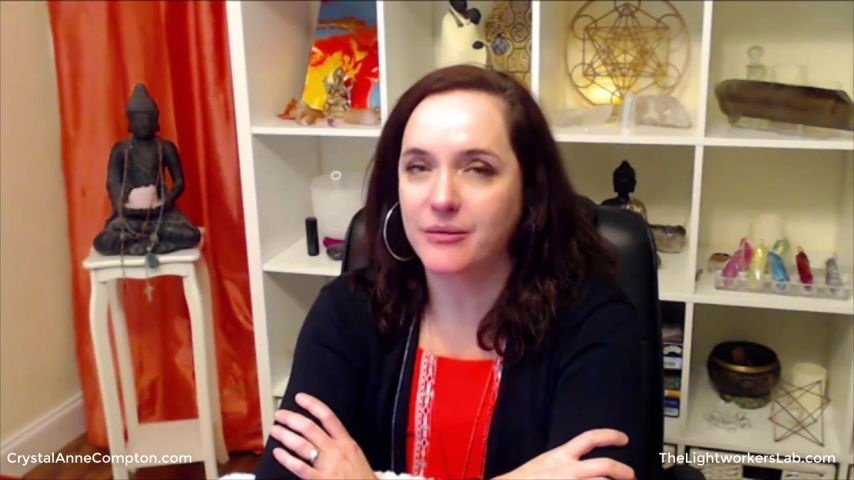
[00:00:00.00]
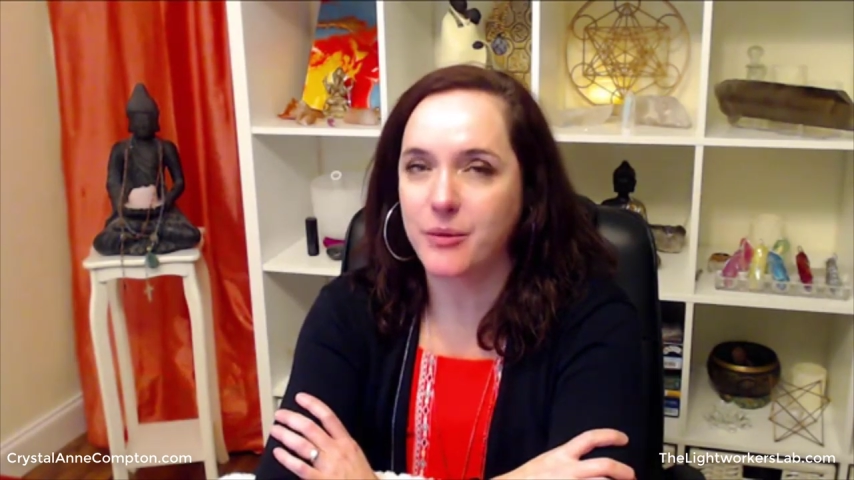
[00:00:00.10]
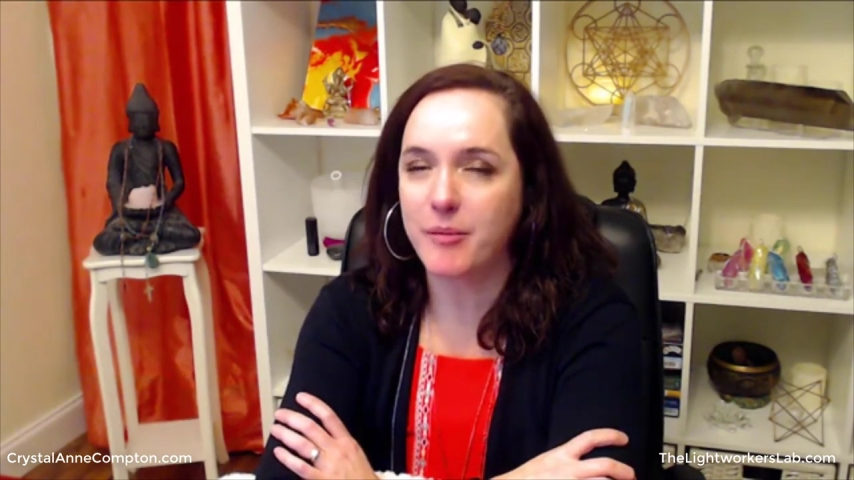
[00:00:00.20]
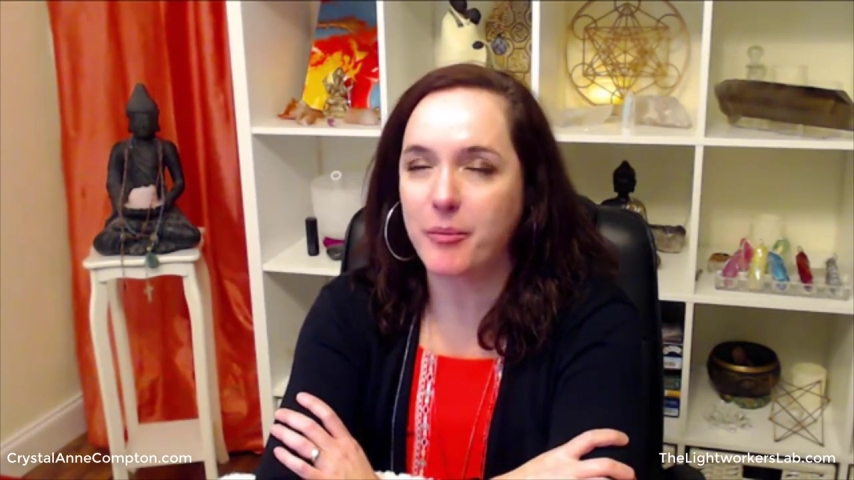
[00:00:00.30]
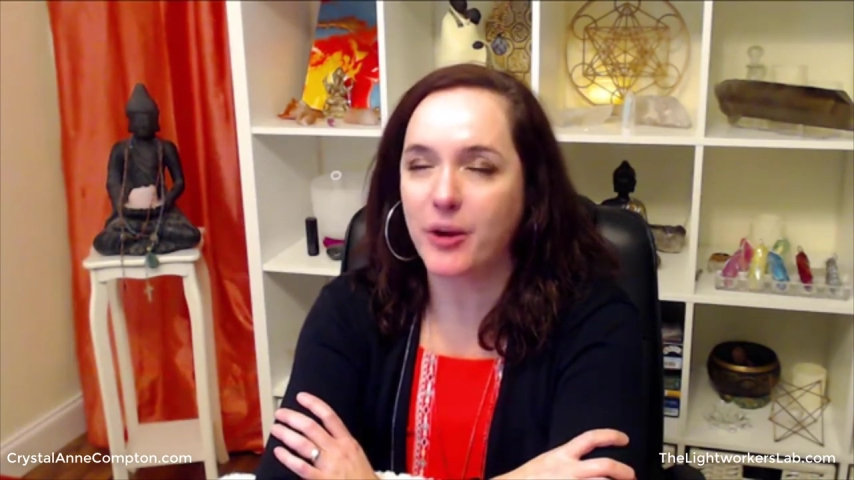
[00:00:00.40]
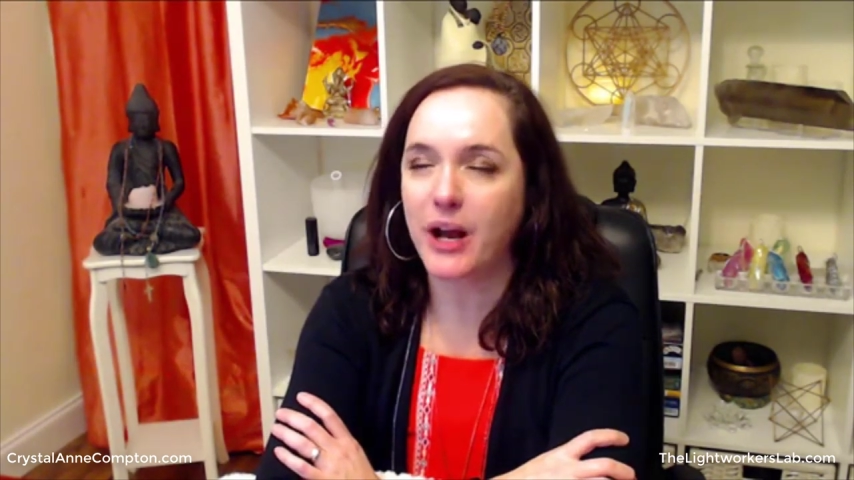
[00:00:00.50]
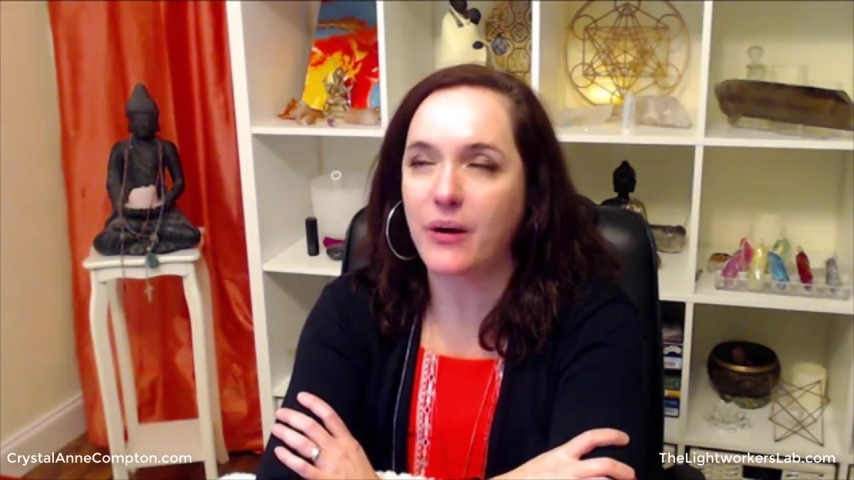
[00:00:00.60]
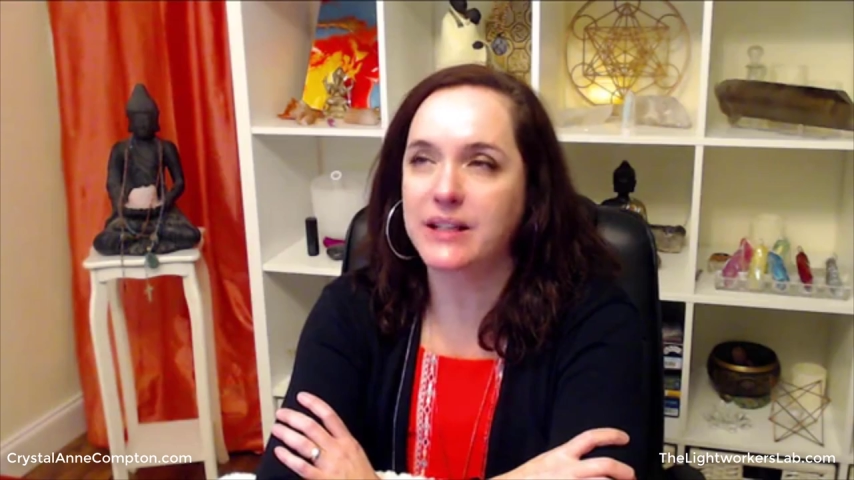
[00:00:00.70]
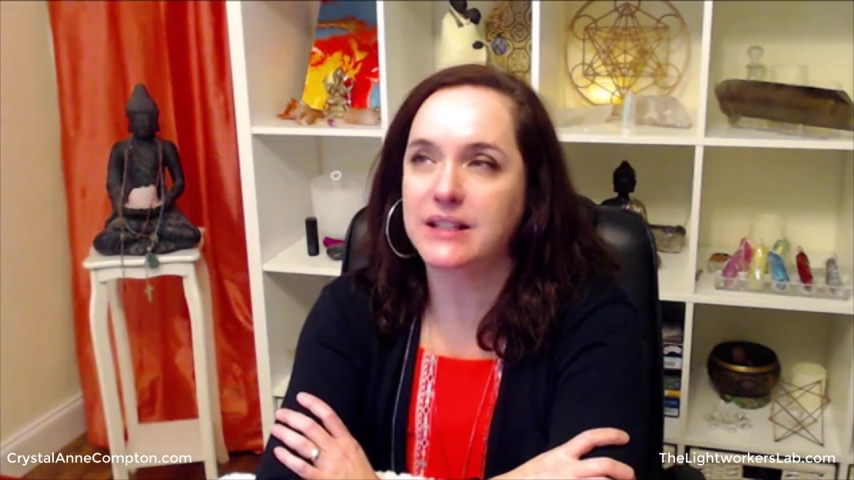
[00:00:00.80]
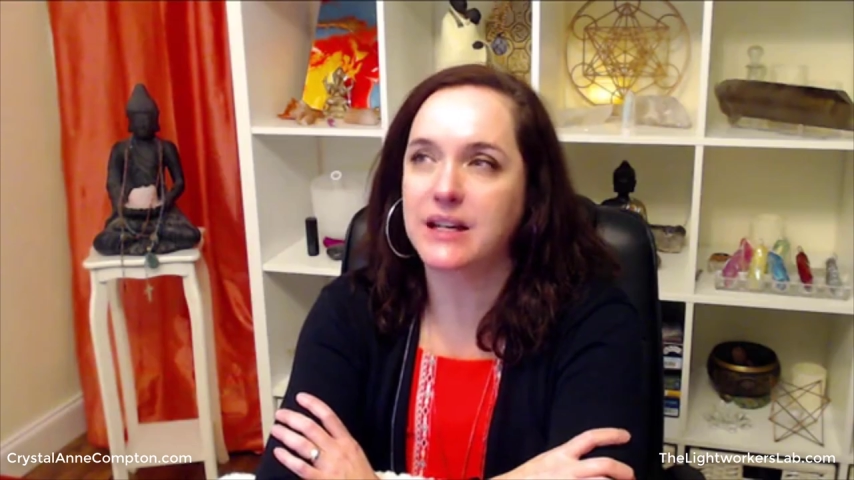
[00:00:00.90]
Remember how
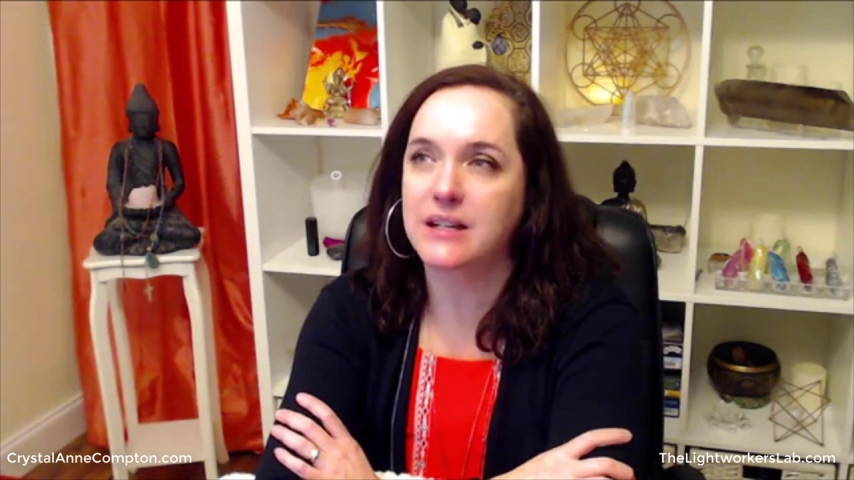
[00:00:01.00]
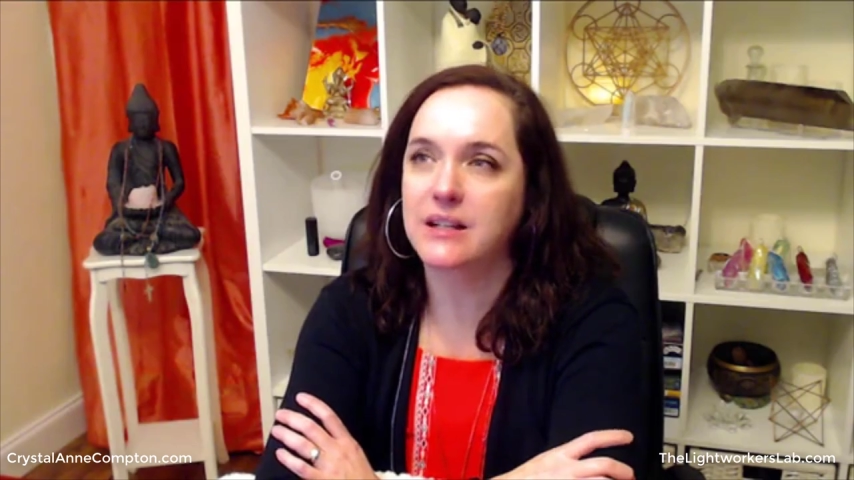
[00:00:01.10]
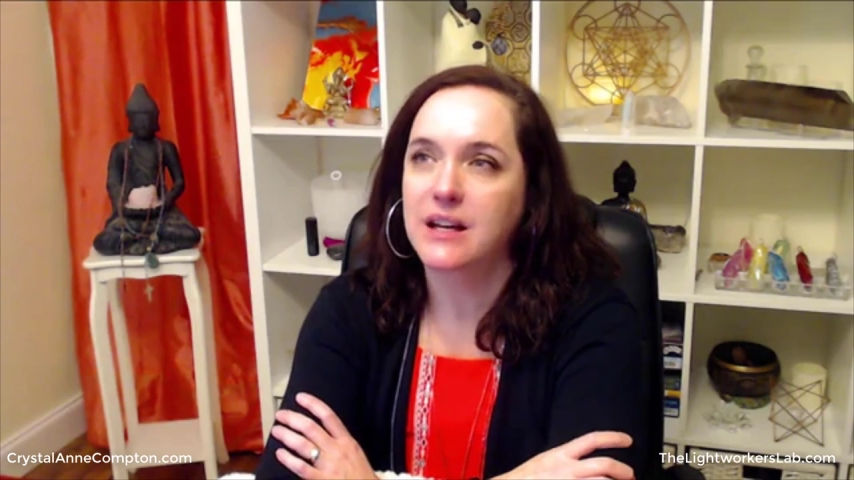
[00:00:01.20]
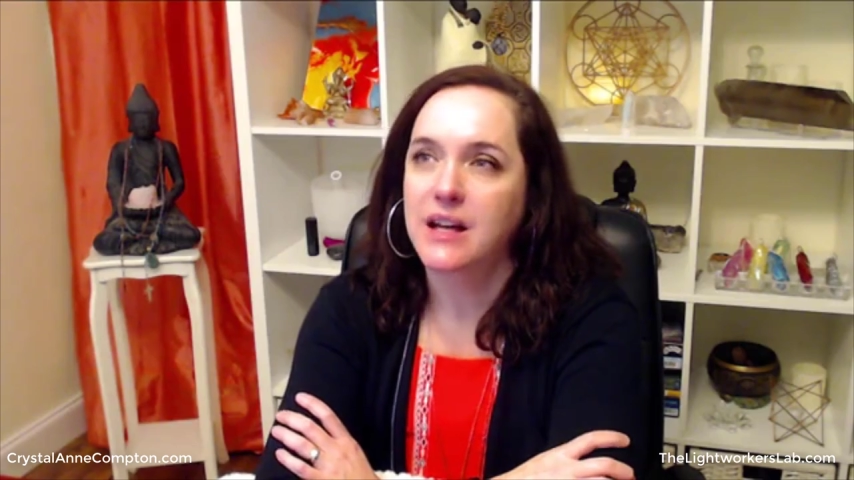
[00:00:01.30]
I said